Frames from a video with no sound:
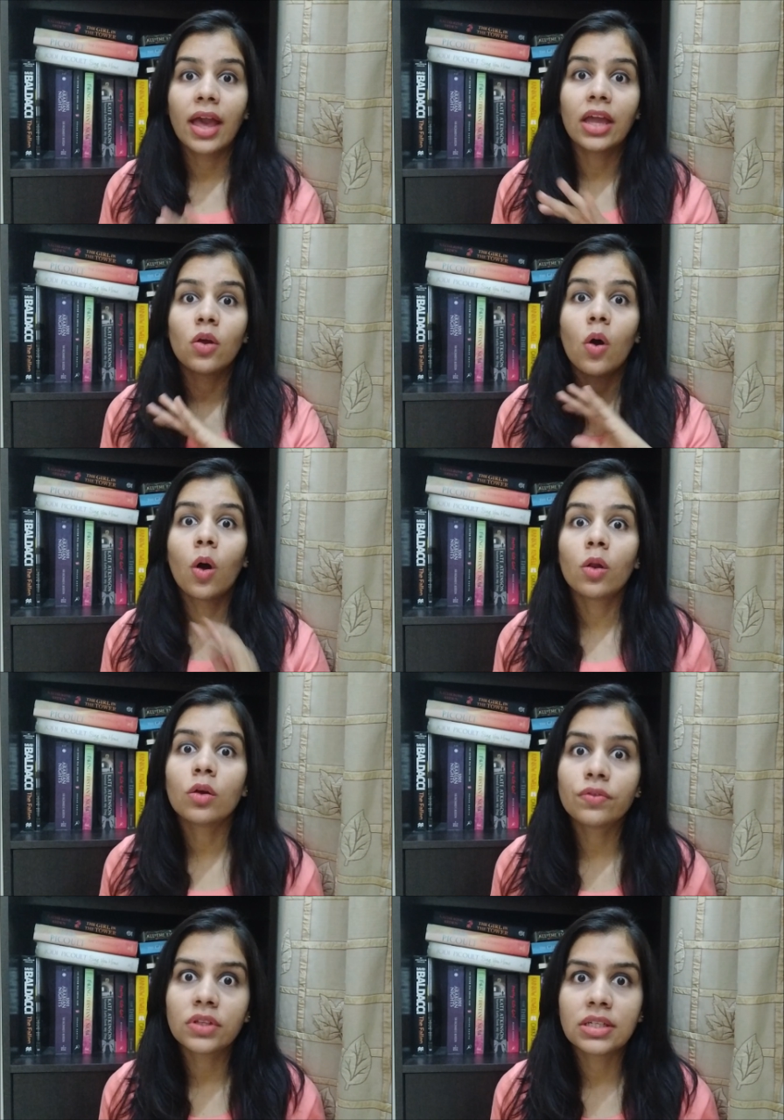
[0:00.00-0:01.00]
In
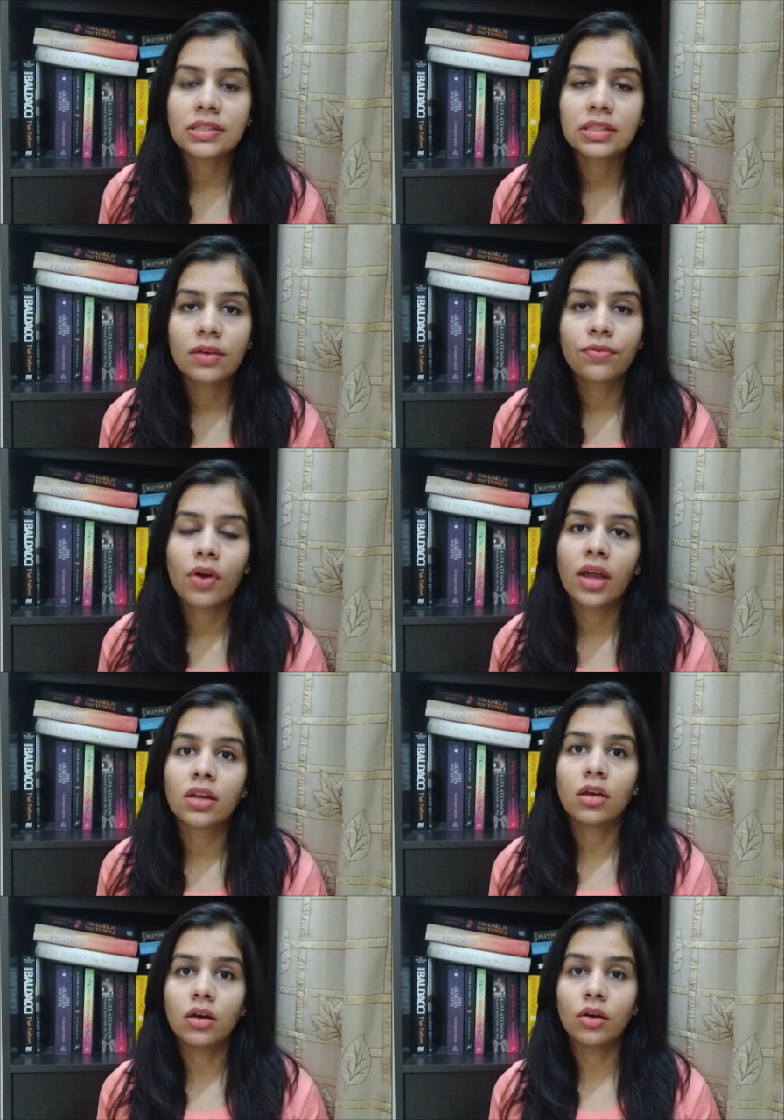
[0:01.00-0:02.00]
all of this, they
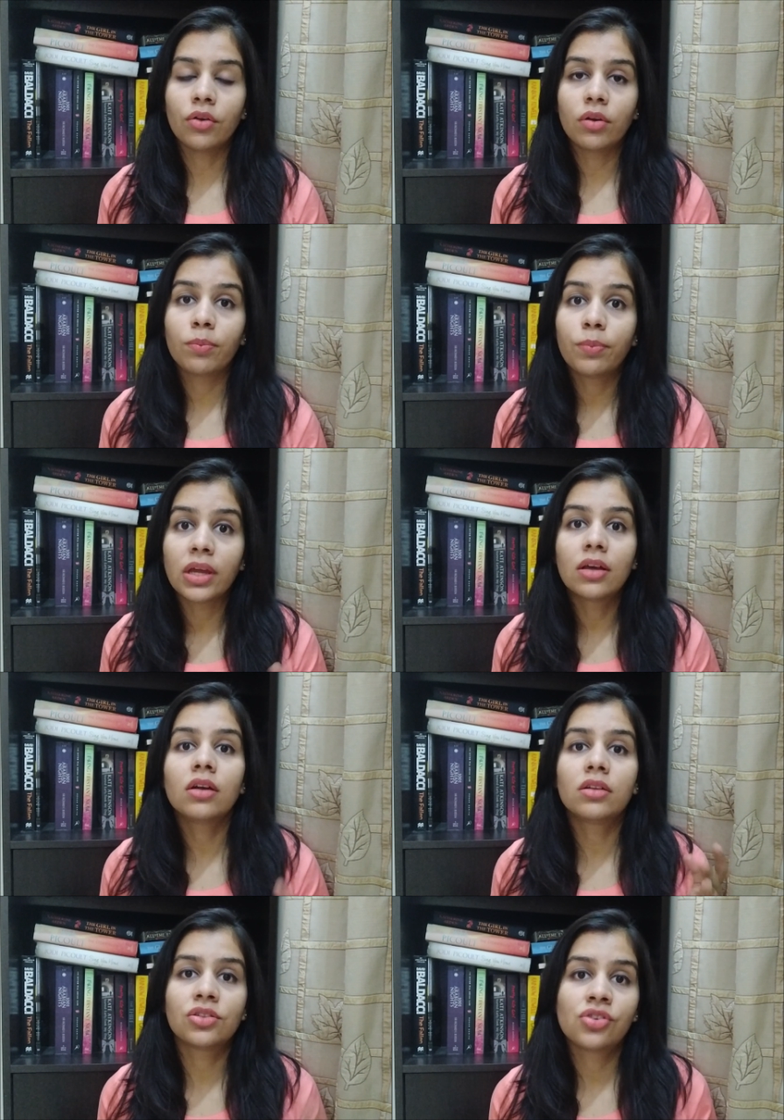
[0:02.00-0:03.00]
find a
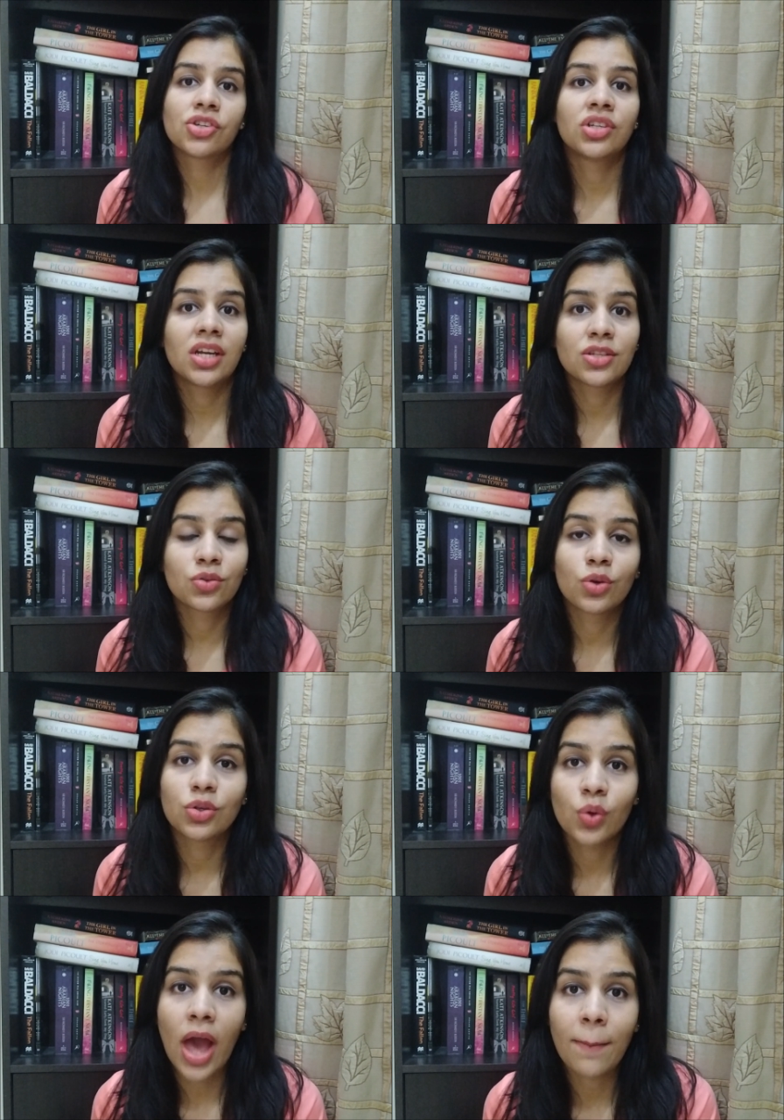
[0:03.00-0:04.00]
bigger destruction that is
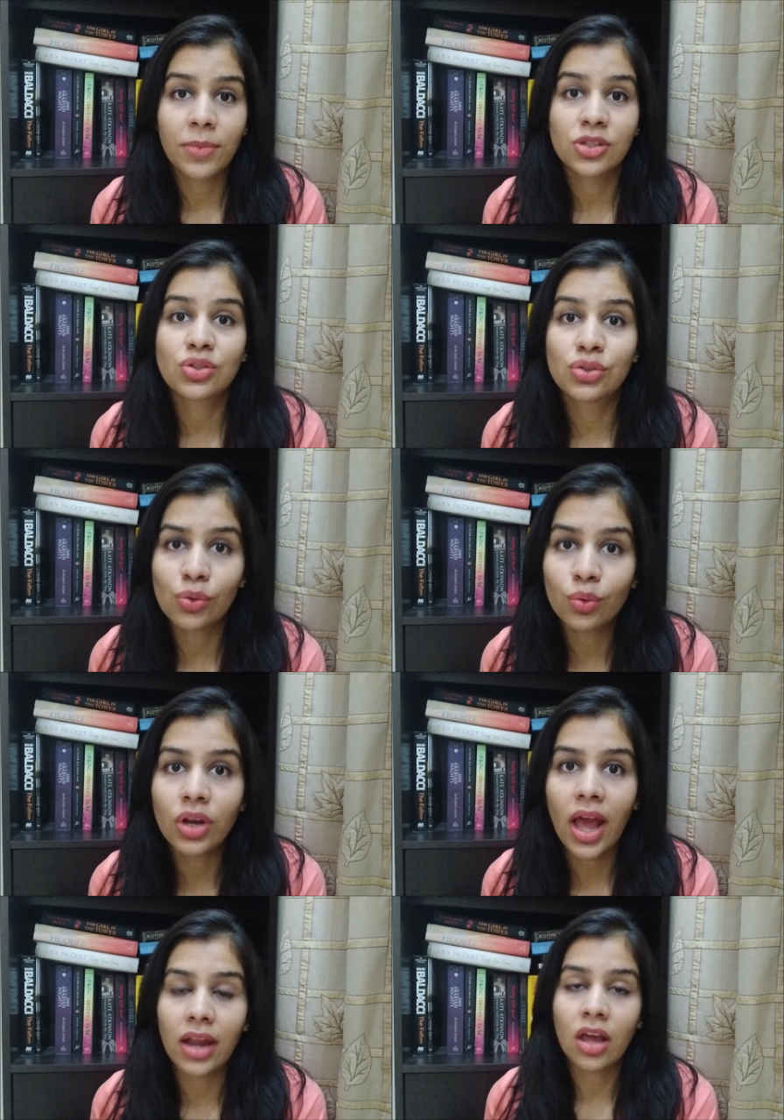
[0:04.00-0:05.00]
going to happen
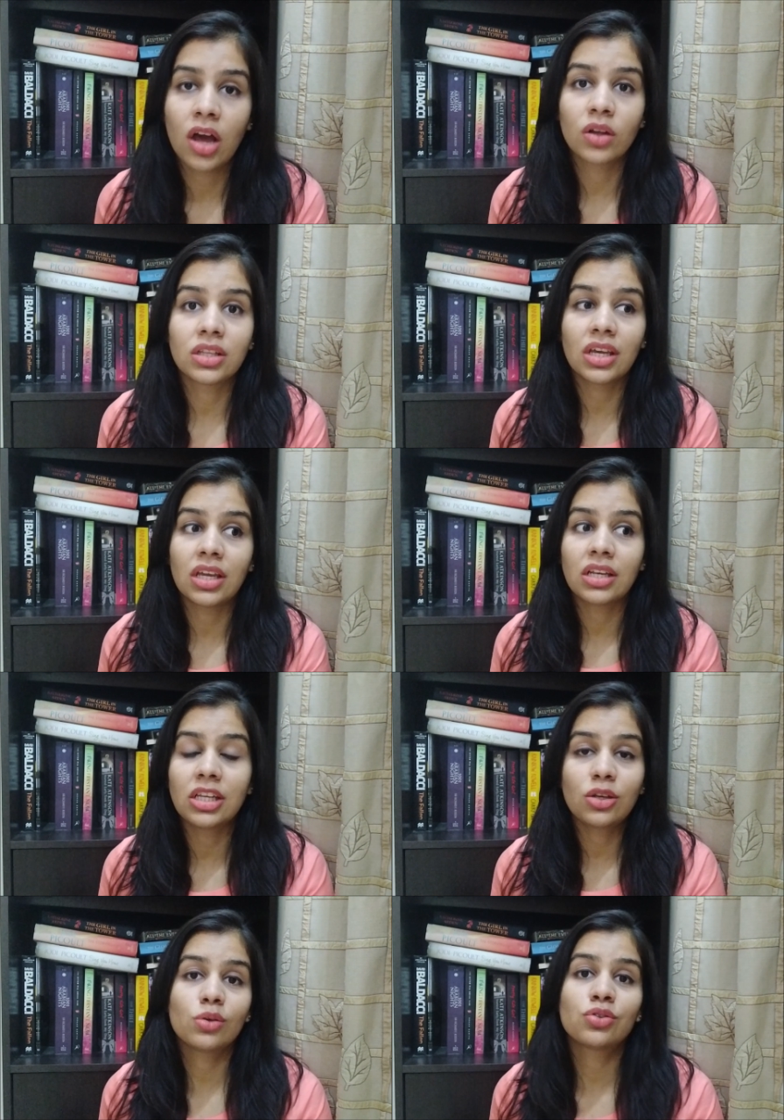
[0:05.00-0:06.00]
soon, and how they
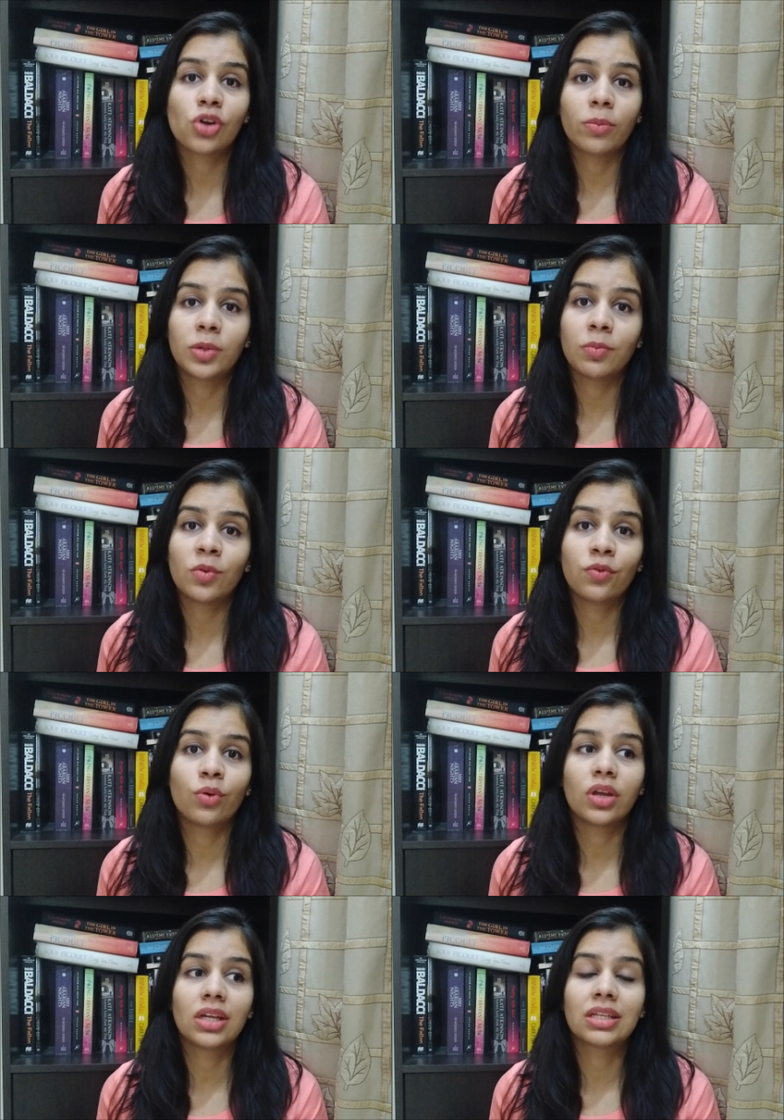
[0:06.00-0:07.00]
need to stop that
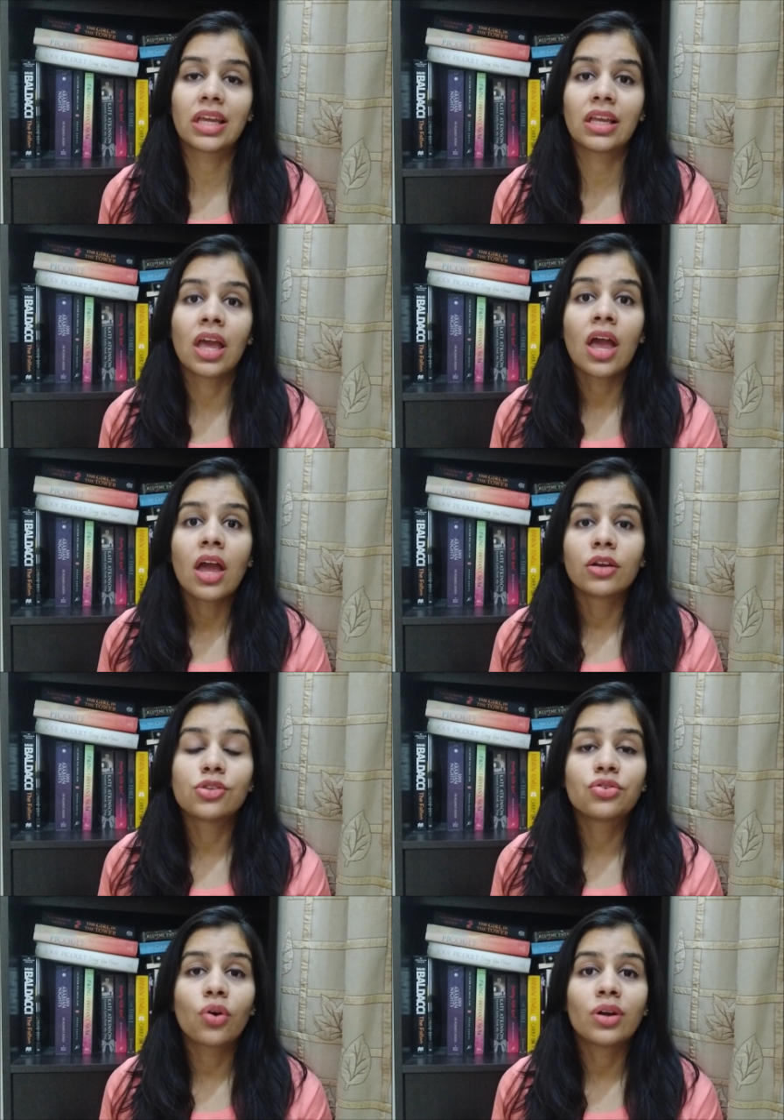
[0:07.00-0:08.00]
before it
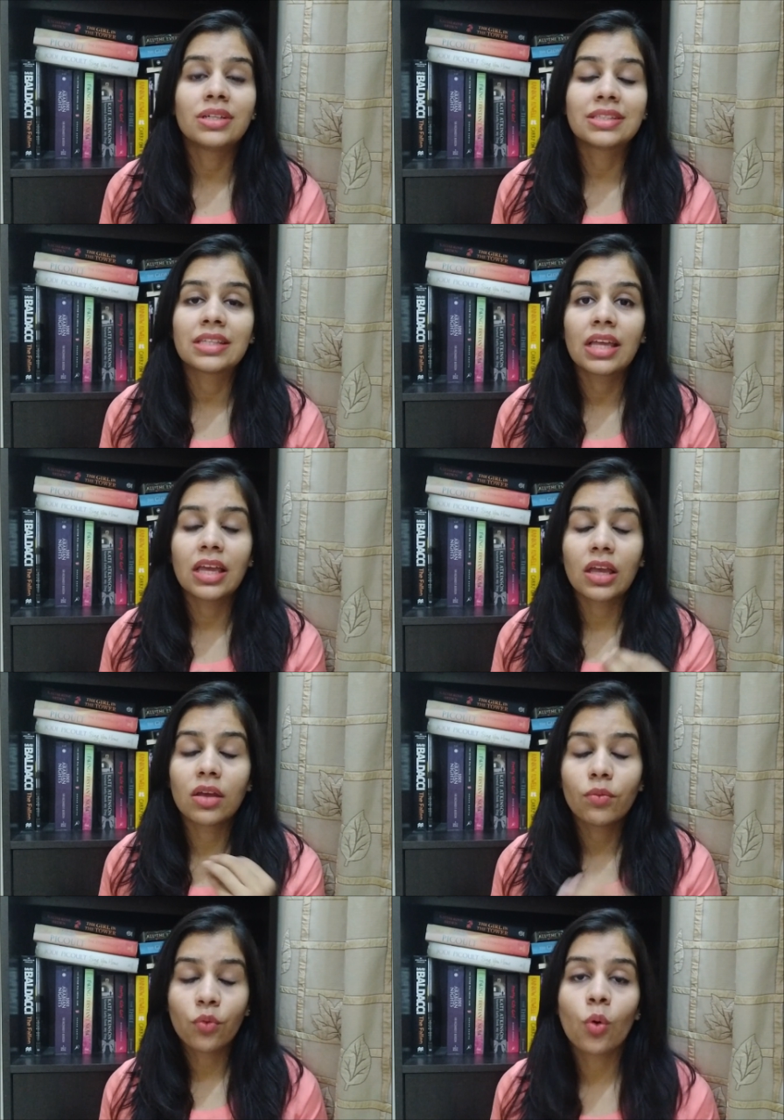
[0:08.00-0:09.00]
destroys
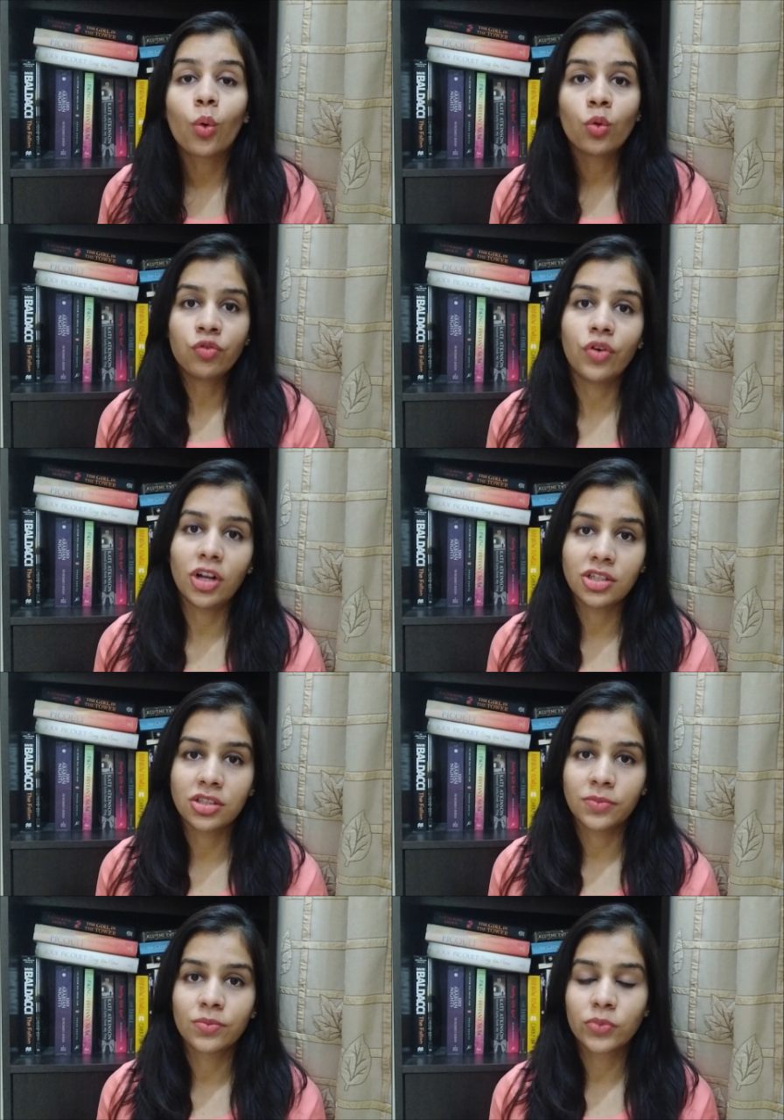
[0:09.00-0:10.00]
whole world.